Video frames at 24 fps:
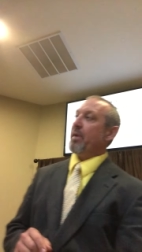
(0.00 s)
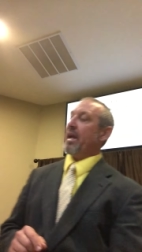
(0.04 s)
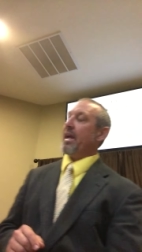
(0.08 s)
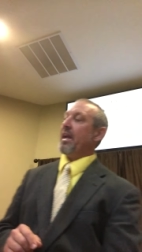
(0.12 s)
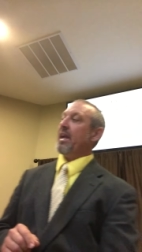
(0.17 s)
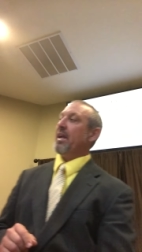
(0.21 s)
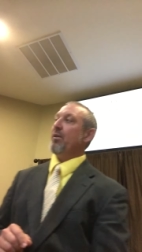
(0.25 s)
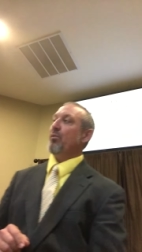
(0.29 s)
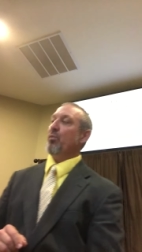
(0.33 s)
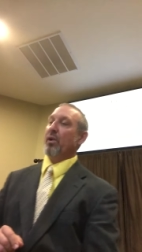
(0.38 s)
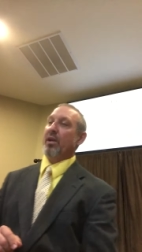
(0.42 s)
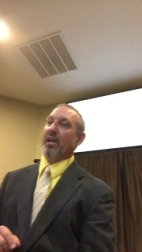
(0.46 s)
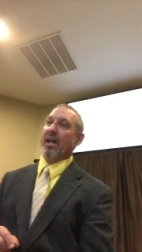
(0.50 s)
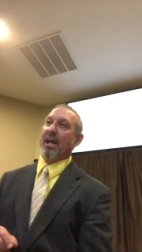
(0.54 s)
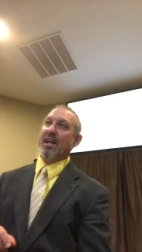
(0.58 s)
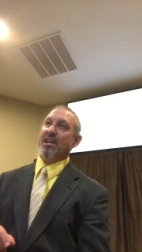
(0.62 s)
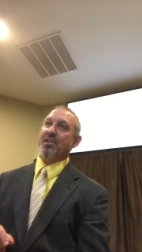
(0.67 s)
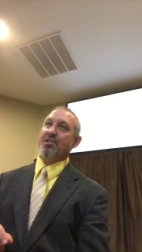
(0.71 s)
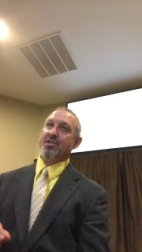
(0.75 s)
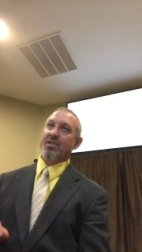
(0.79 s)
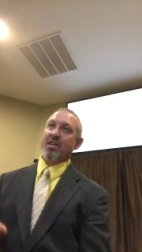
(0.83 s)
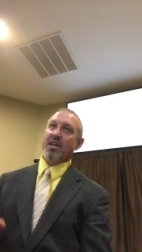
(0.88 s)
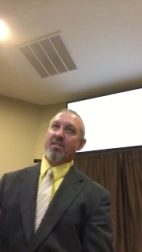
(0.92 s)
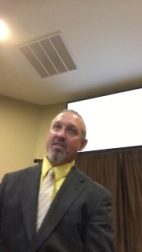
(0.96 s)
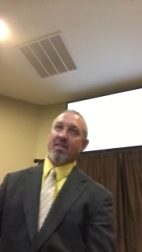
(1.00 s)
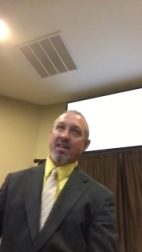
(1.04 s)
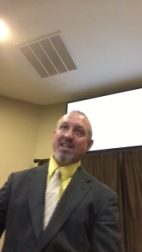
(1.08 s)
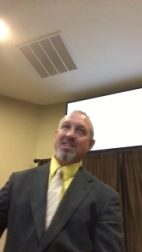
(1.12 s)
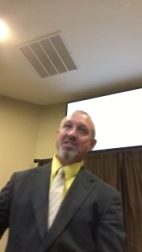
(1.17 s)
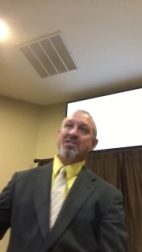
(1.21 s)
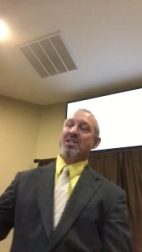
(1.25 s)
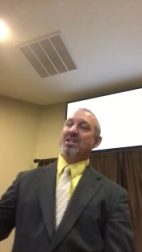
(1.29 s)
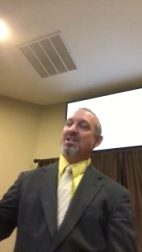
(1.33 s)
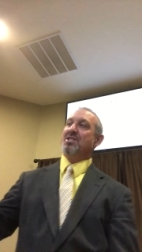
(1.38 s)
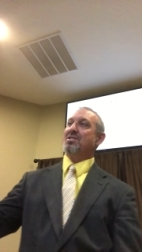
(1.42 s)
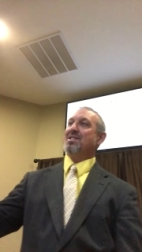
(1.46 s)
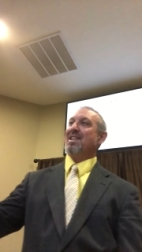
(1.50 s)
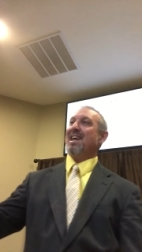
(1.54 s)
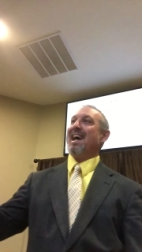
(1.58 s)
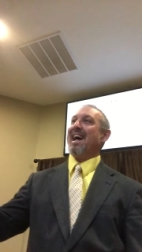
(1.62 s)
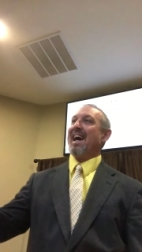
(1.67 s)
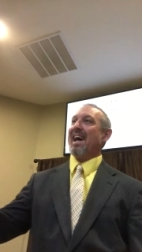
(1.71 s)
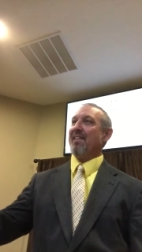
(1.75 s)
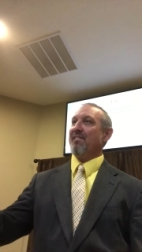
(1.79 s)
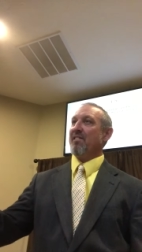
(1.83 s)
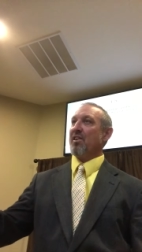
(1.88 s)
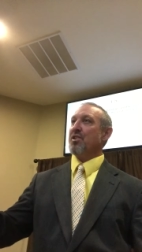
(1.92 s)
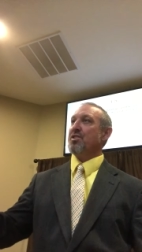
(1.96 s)
he relates that this is
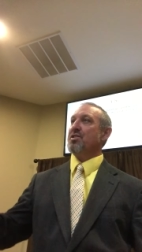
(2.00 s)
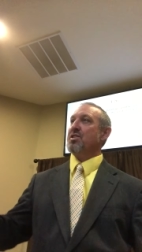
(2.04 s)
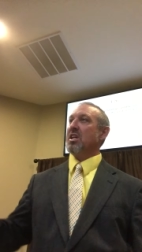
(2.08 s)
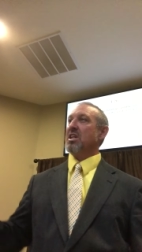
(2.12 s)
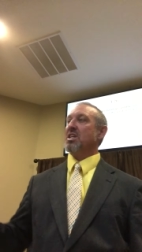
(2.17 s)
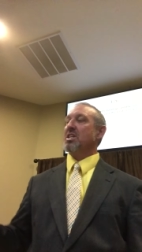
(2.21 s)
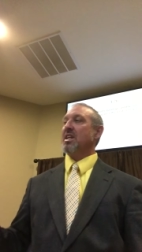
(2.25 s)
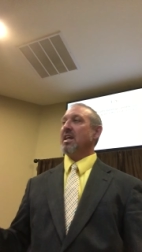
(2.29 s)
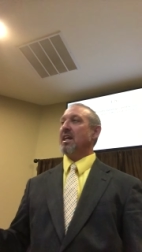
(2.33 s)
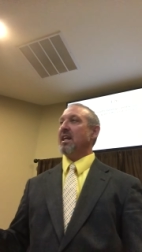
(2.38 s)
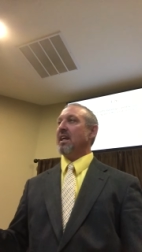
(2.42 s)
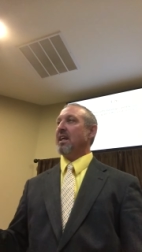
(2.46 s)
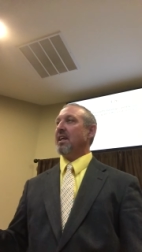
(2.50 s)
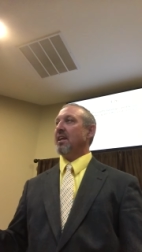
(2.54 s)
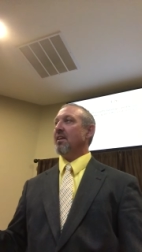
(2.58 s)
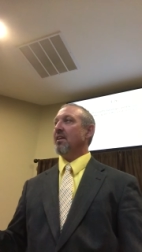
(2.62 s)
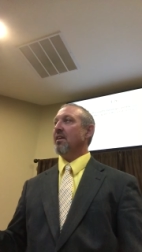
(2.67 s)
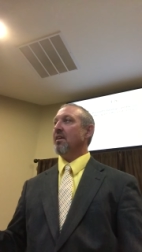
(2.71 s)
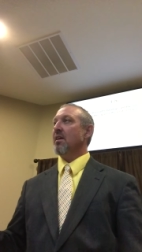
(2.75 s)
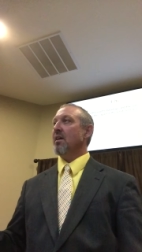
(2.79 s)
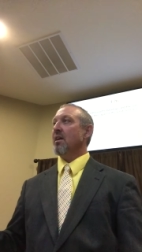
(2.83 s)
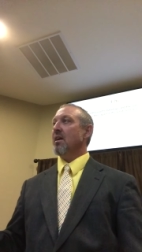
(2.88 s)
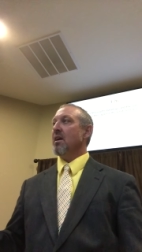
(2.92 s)
that. Verse 16.